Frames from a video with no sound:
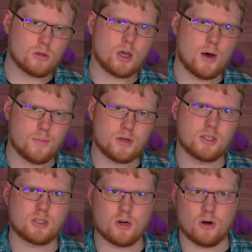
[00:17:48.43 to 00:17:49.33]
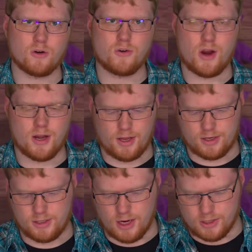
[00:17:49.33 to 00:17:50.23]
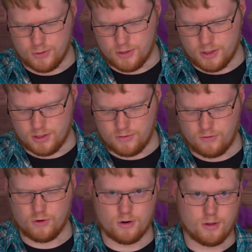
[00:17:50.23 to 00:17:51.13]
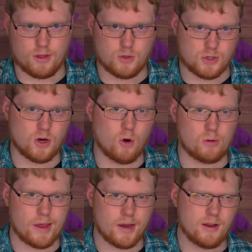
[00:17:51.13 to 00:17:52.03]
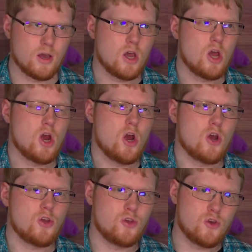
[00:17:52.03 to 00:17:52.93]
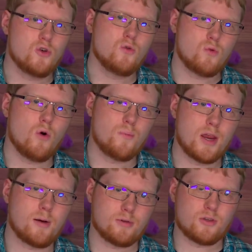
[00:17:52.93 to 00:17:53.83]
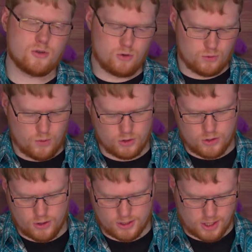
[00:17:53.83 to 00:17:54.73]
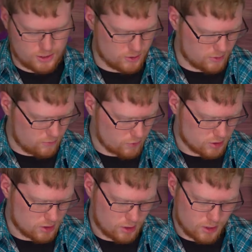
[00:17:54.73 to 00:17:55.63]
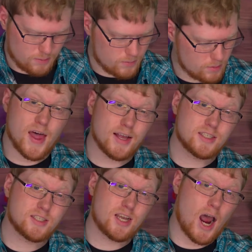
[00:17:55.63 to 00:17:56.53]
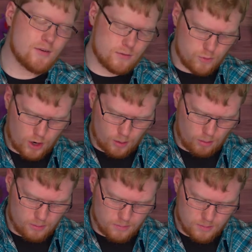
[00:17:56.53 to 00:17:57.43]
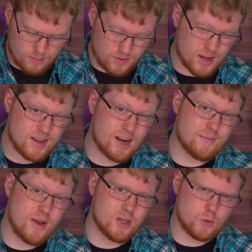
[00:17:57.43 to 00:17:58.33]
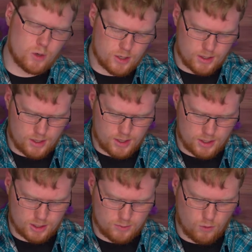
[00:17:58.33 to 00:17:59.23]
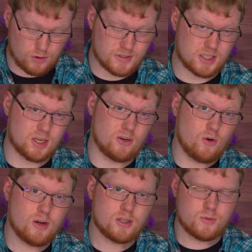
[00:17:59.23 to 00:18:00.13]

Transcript: companies start creating accessories for the Switch OLED, you won't be able to use most of your accessories, unfortunately. That's kind of a problem, but not a major one. It's more just an annoyance,